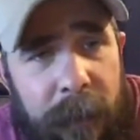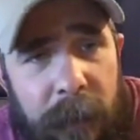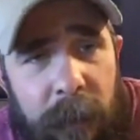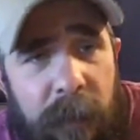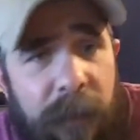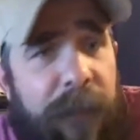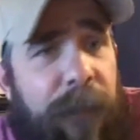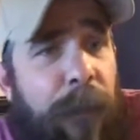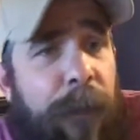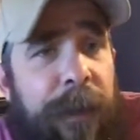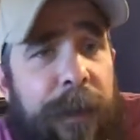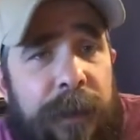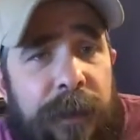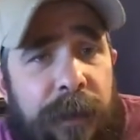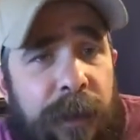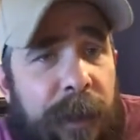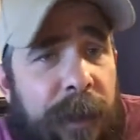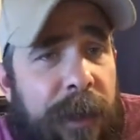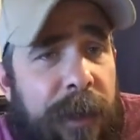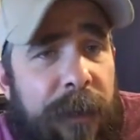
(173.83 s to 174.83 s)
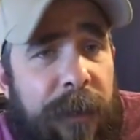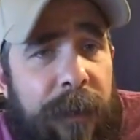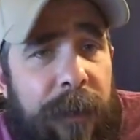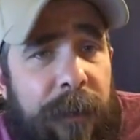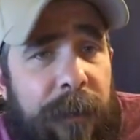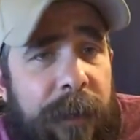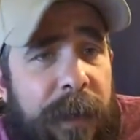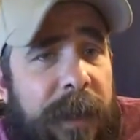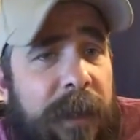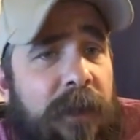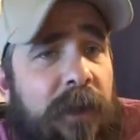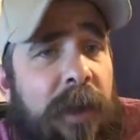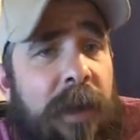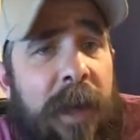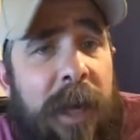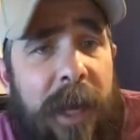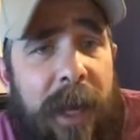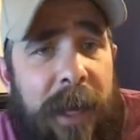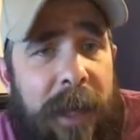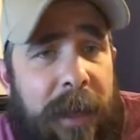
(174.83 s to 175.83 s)
before you join a group, get your
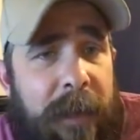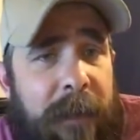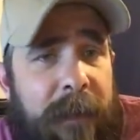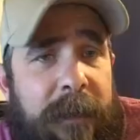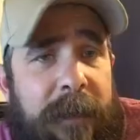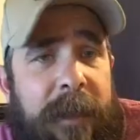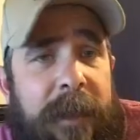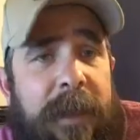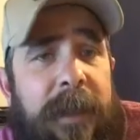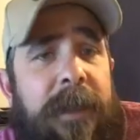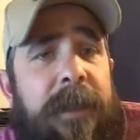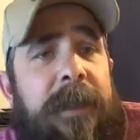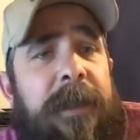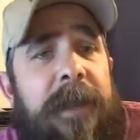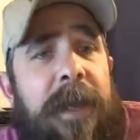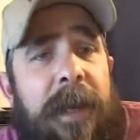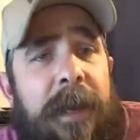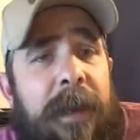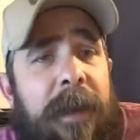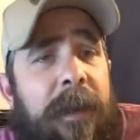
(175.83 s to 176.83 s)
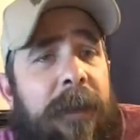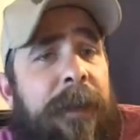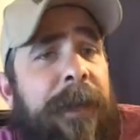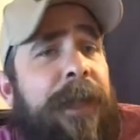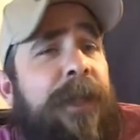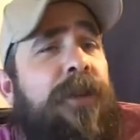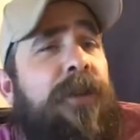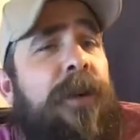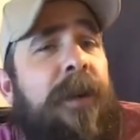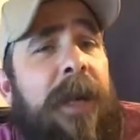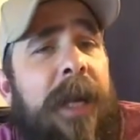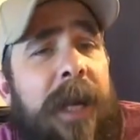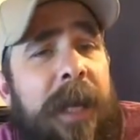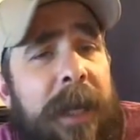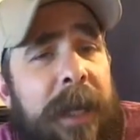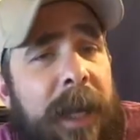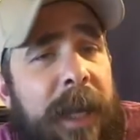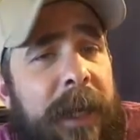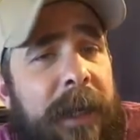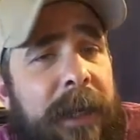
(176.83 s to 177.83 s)
line, get it set up, get your
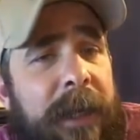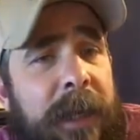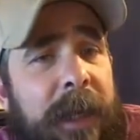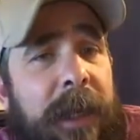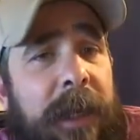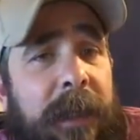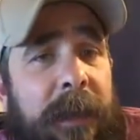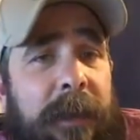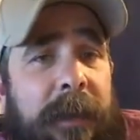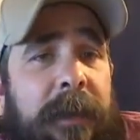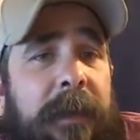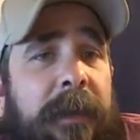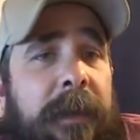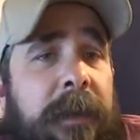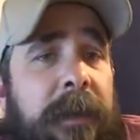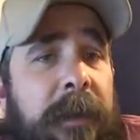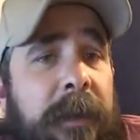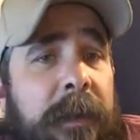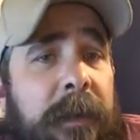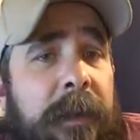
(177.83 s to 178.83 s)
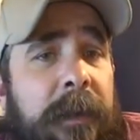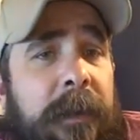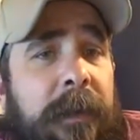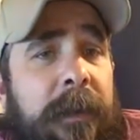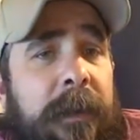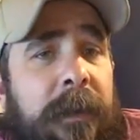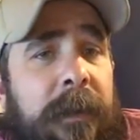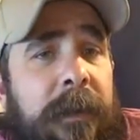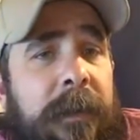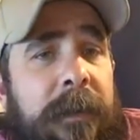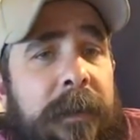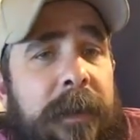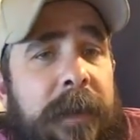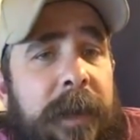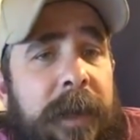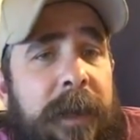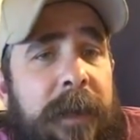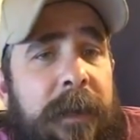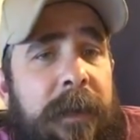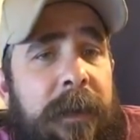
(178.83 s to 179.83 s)
line ID,
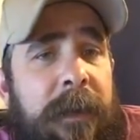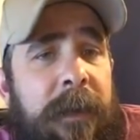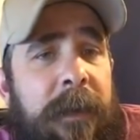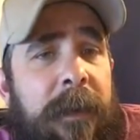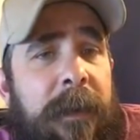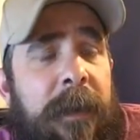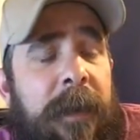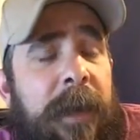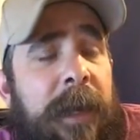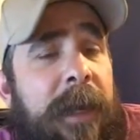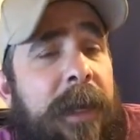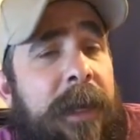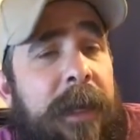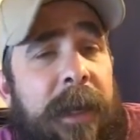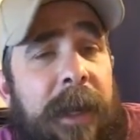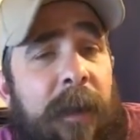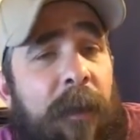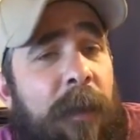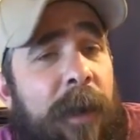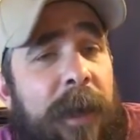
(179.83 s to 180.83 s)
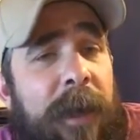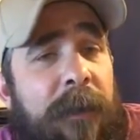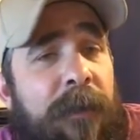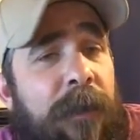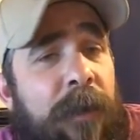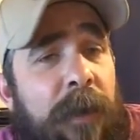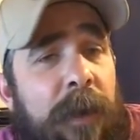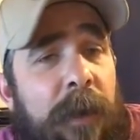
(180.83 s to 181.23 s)
okay, and then that way if you